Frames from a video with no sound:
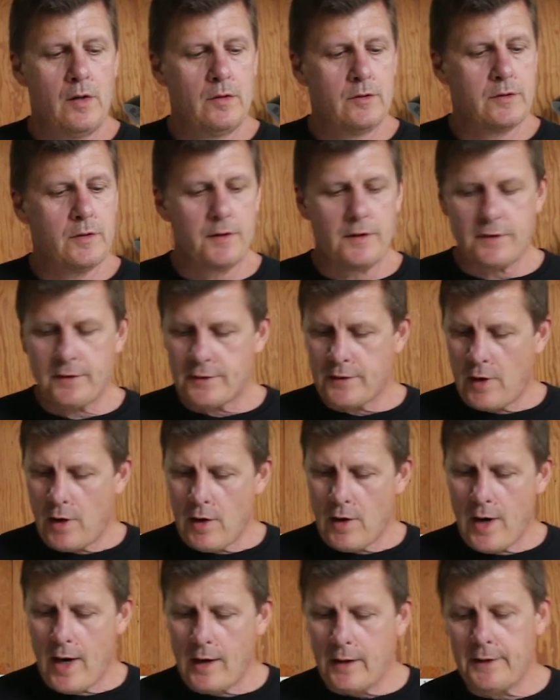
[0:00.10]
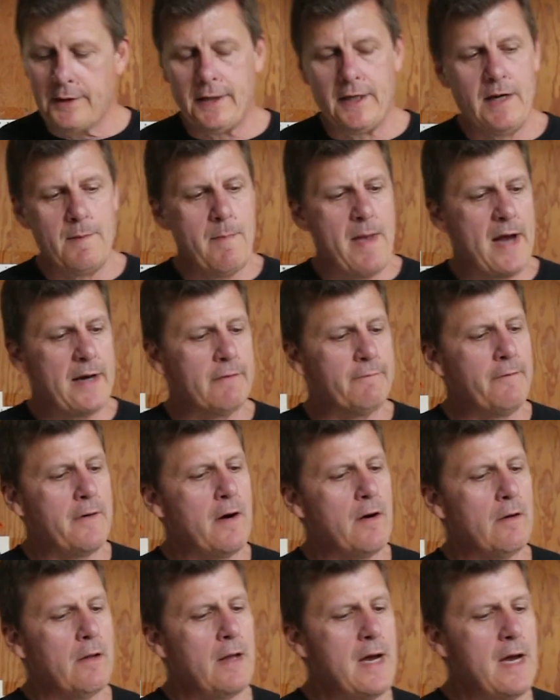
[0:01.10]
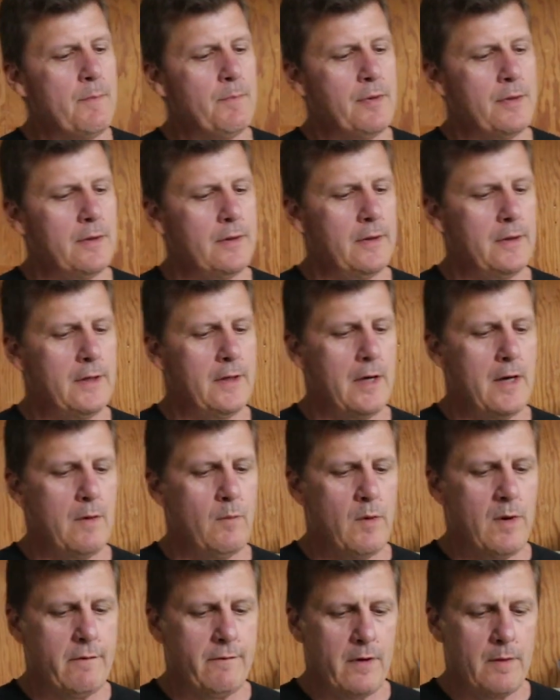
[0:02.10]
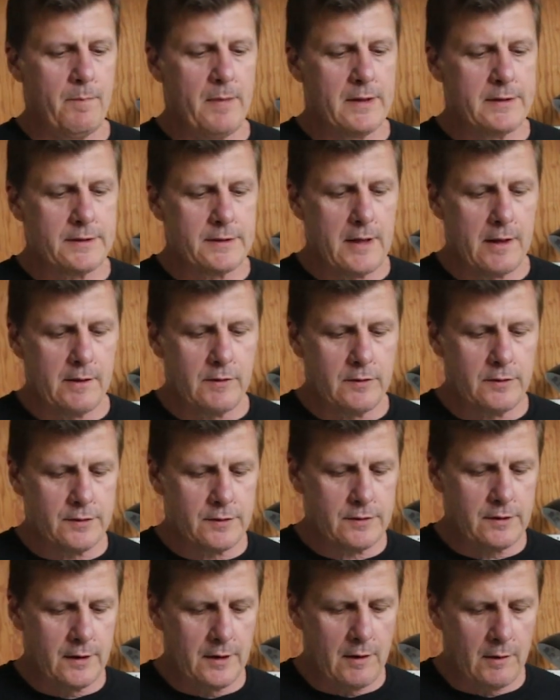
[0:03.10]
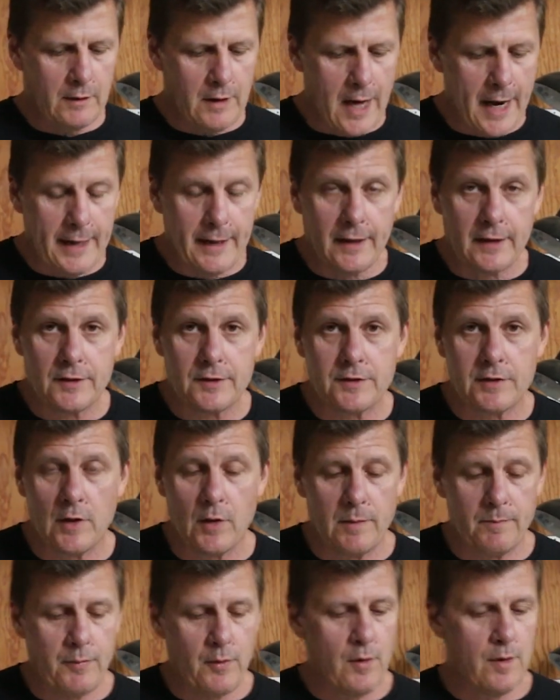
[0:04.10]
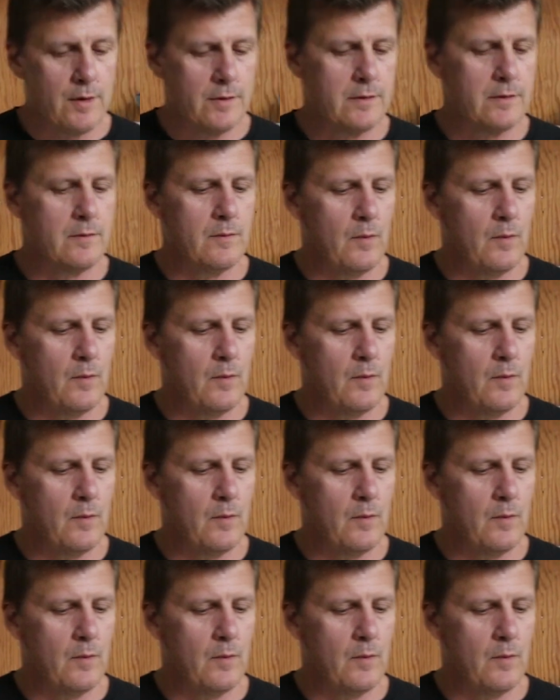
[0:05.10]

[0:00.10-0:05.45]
So this is our LED magnifier lamp, one of our best sellers. You know, lighting is so important